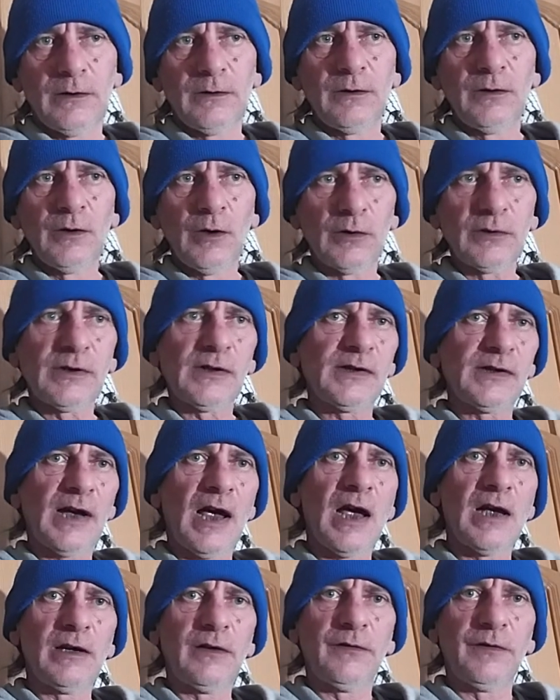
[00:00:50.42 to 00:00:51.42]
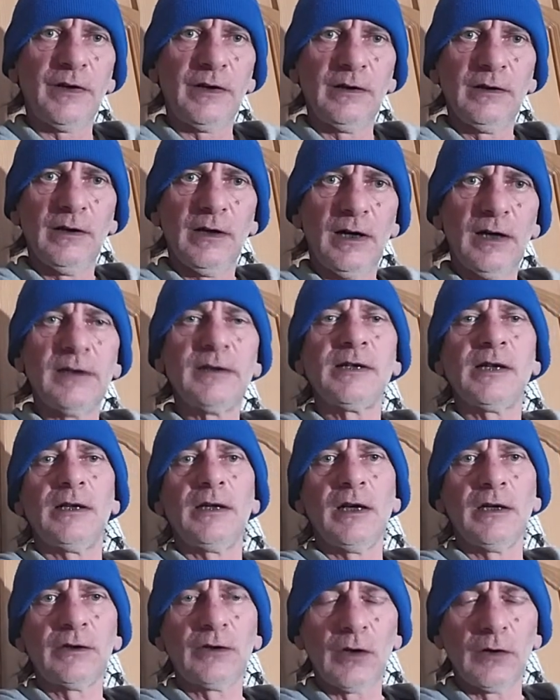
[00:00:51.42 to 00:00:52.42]
not to say anything until
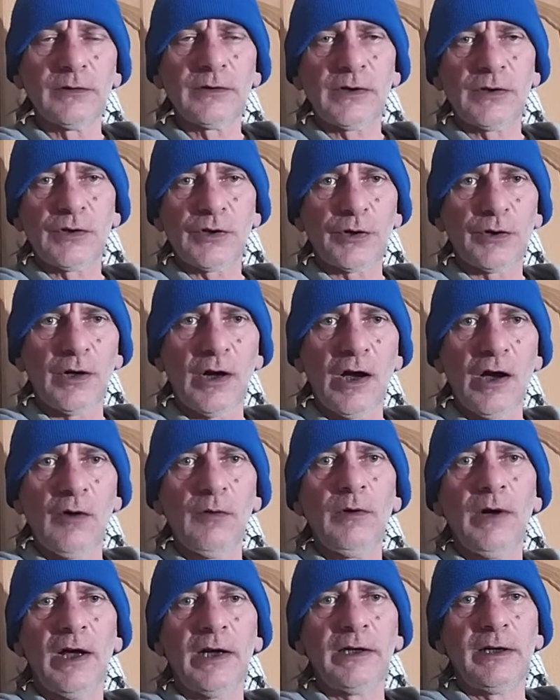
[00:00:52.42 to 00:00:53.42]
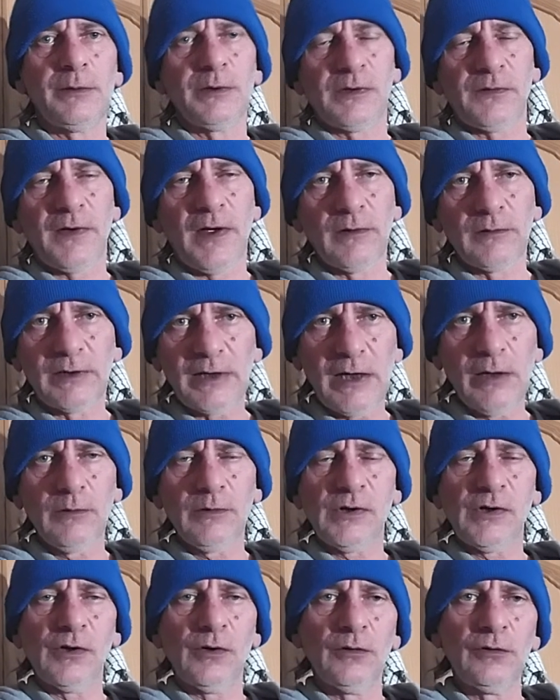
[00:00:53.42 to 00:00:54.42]
it had gone to trial and he was found
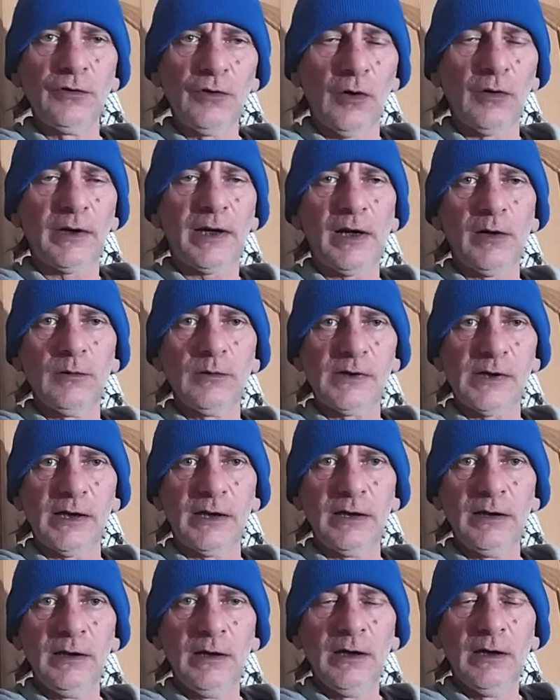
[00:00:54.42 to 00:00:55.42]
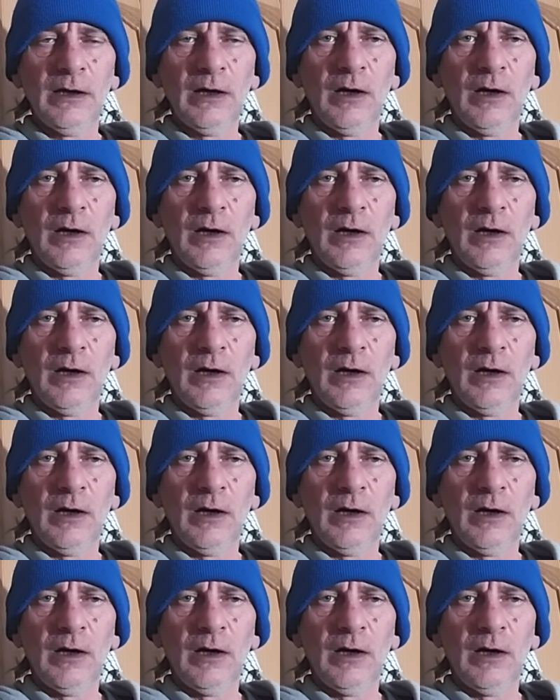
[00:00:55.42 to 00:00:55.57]
guilty or not guilty,